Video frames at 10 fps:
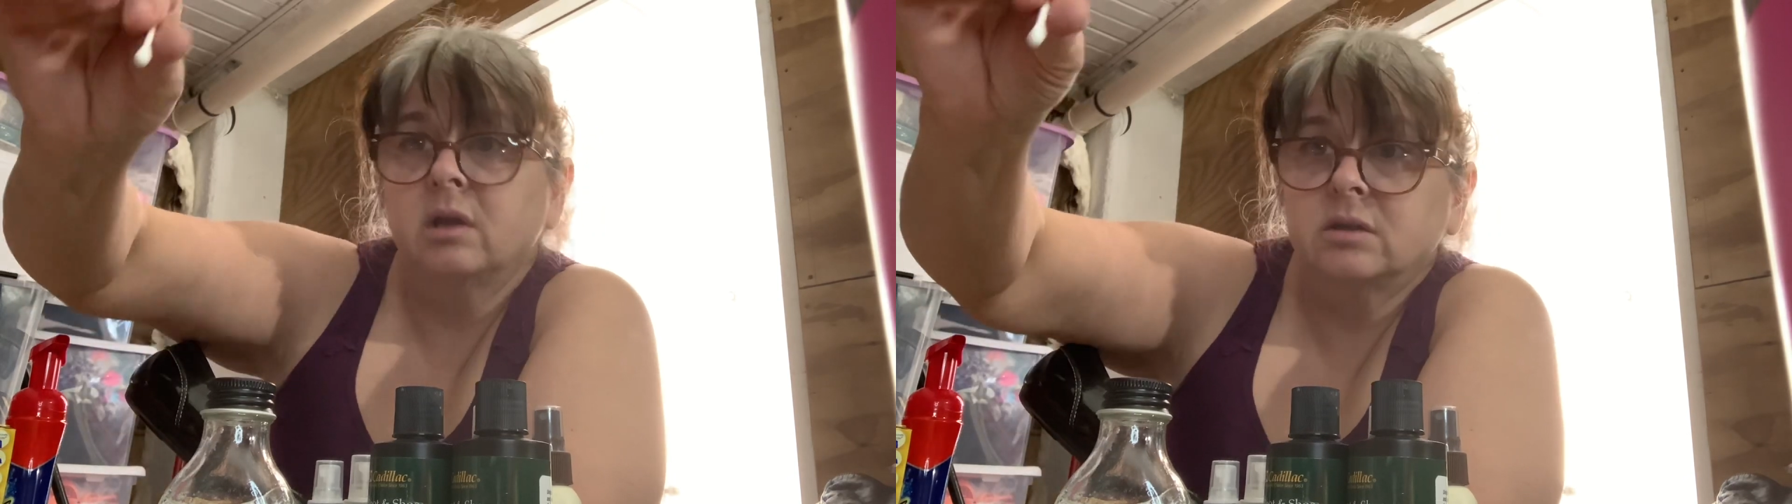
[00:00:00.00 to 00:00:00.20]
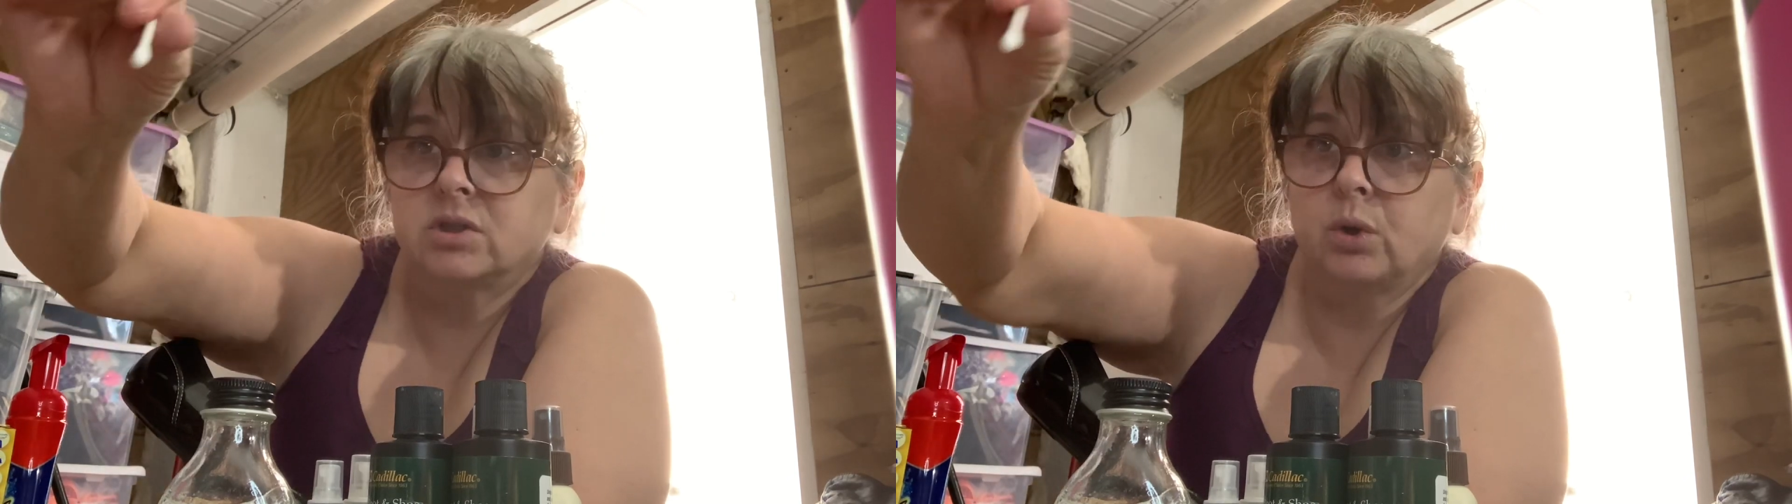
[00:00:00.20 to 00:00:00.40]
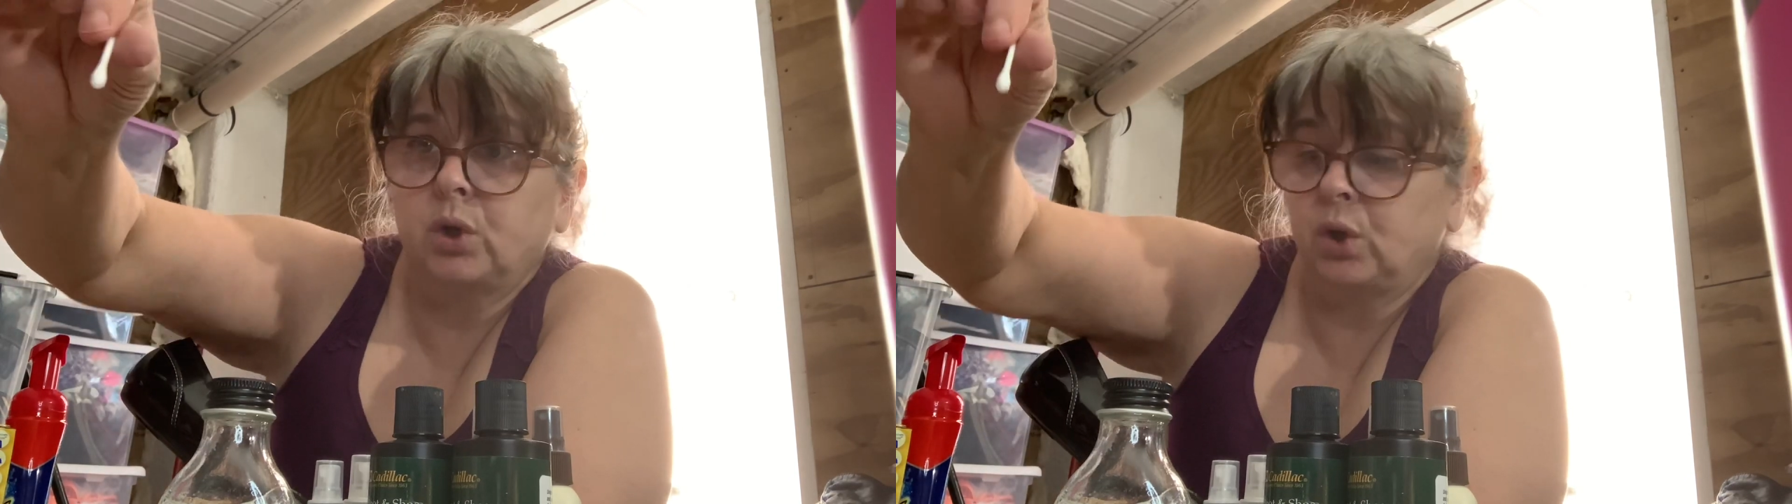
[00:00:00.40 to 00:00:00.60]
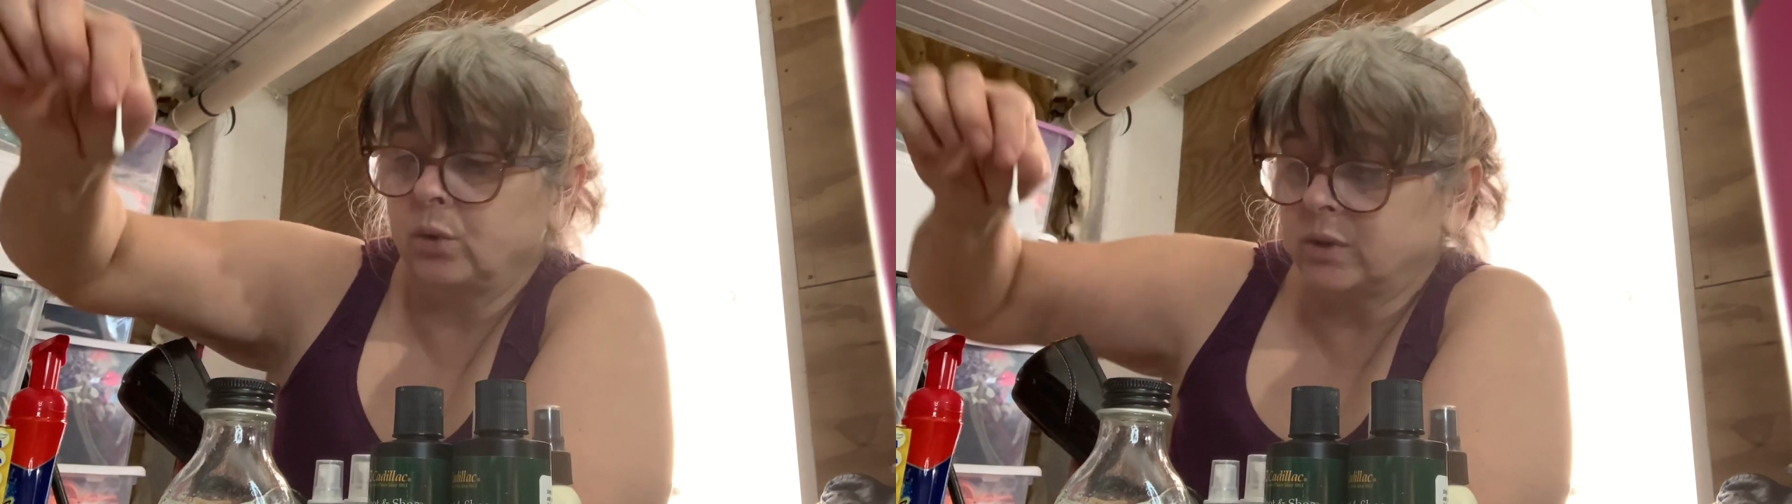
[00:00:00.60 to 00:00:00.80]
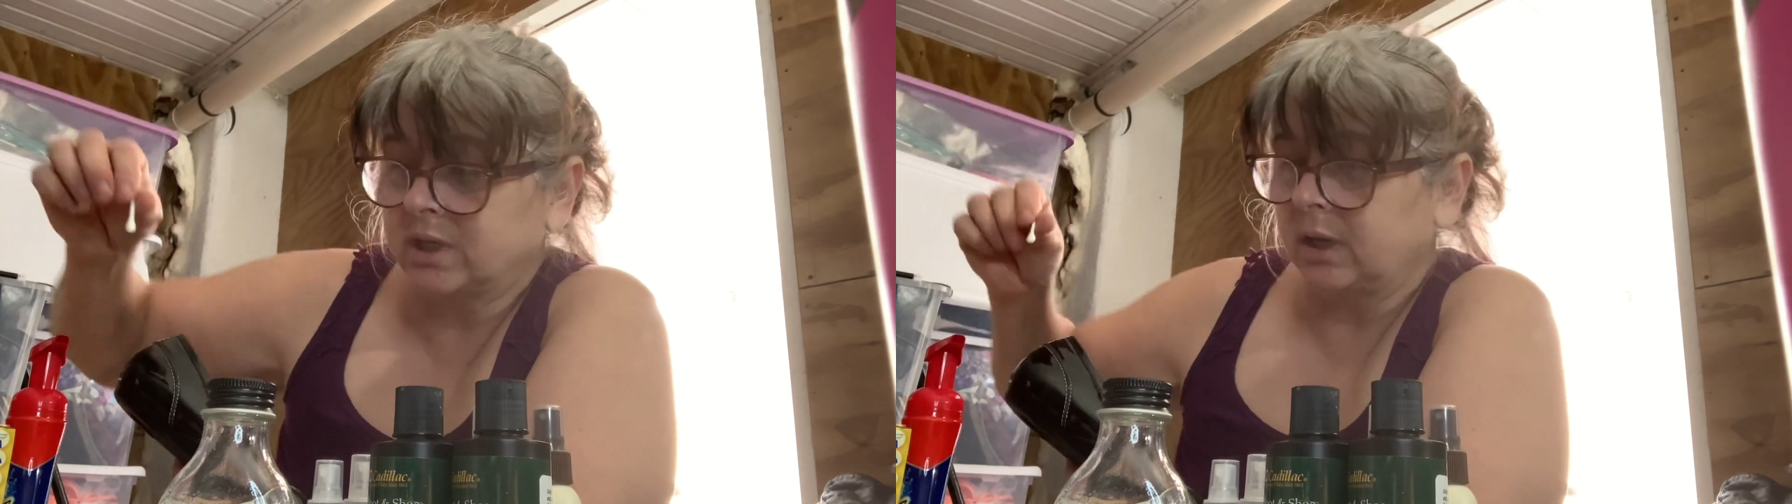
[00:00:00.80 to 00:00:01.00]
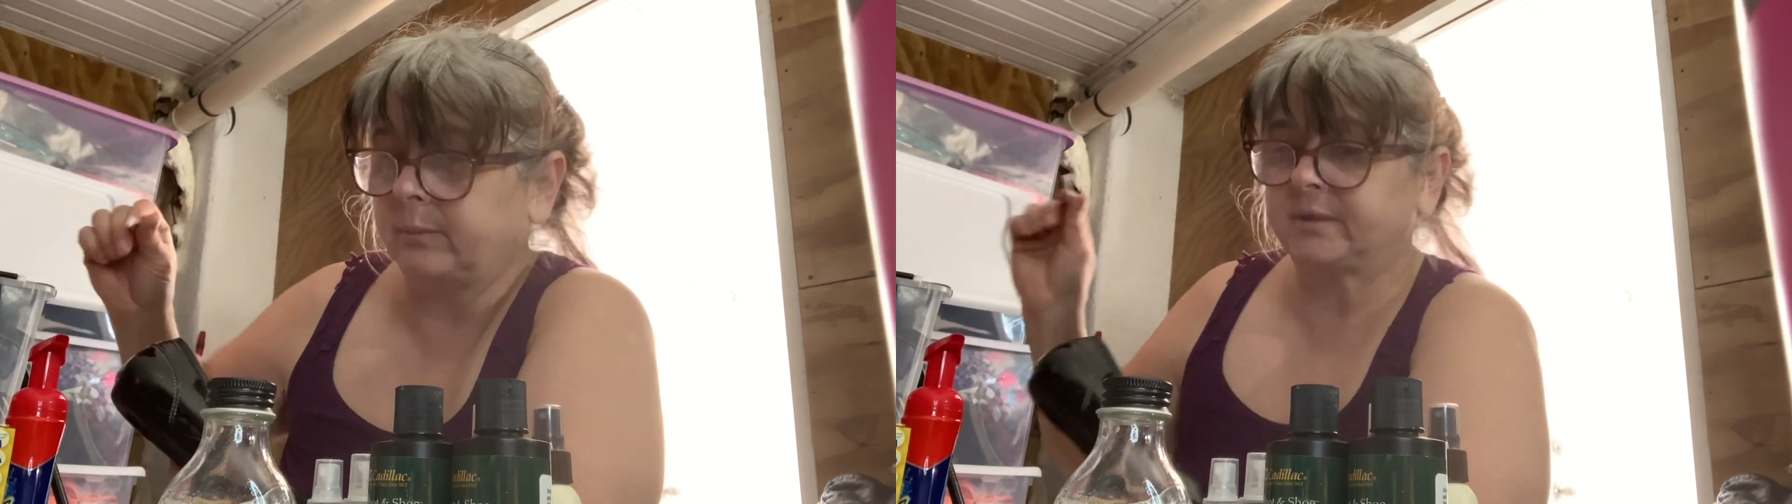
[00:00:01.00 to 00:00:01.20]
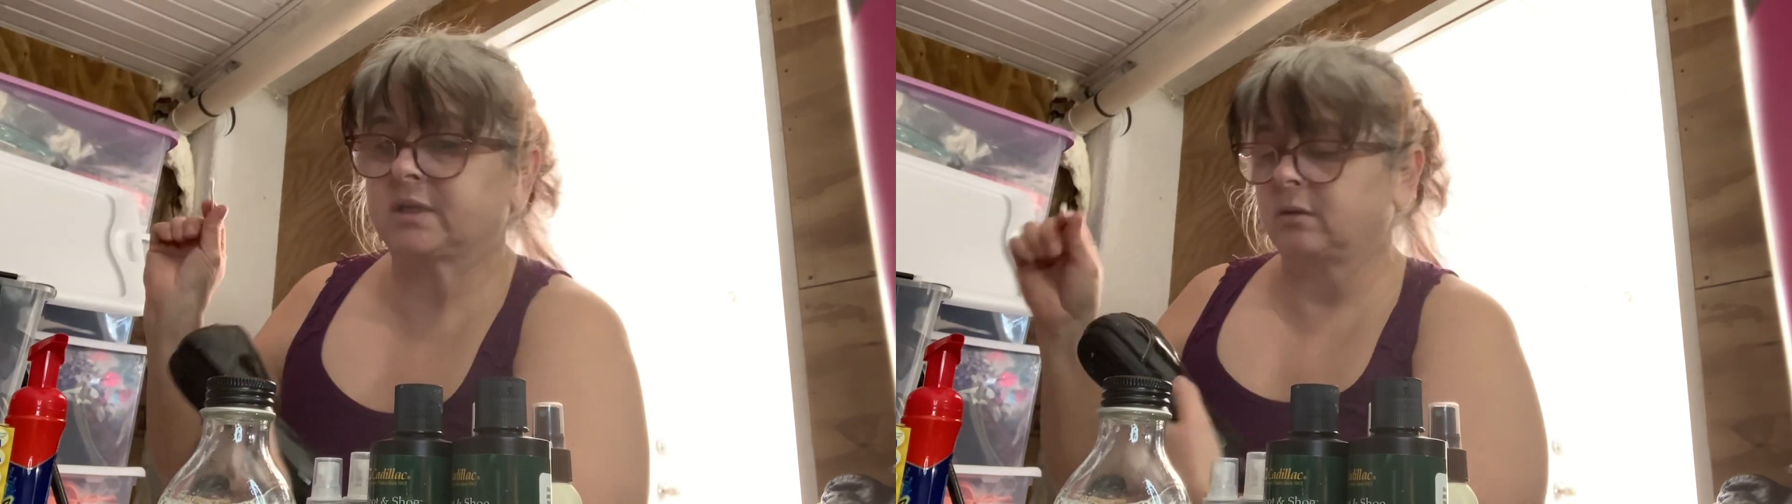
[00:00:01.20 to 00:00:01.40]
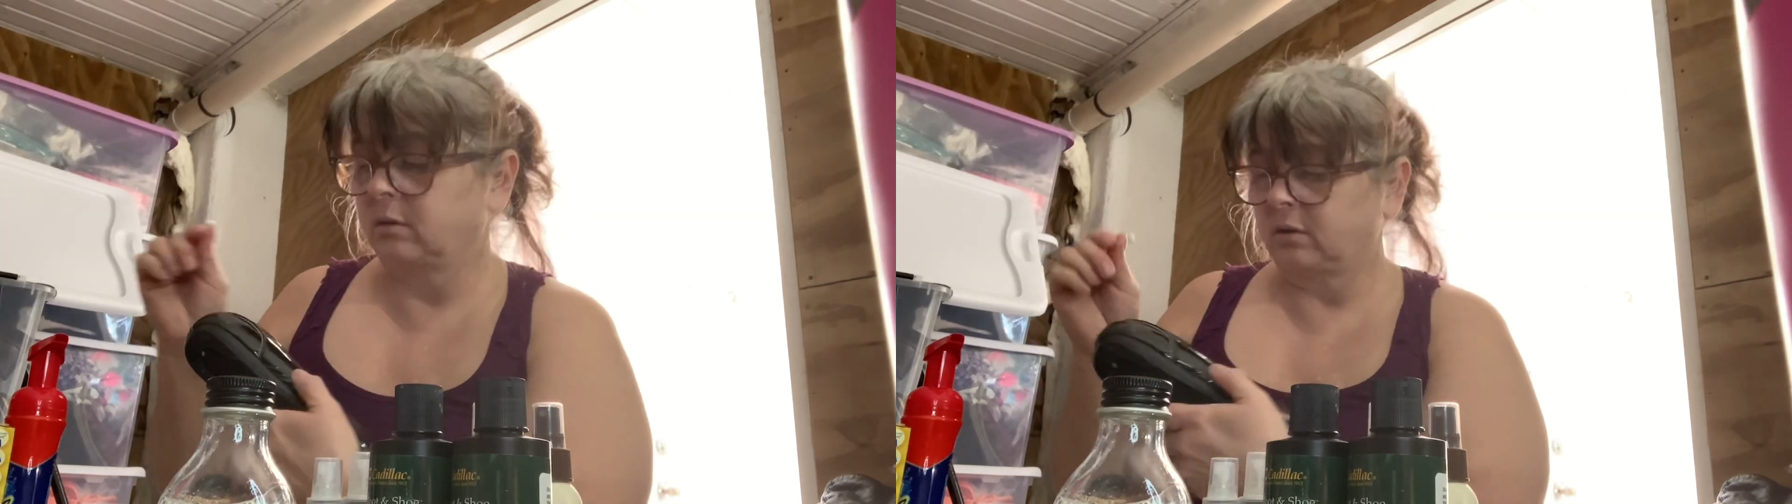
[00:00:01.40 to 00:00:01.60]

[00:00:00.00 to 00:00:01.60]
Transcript: So Q-tips,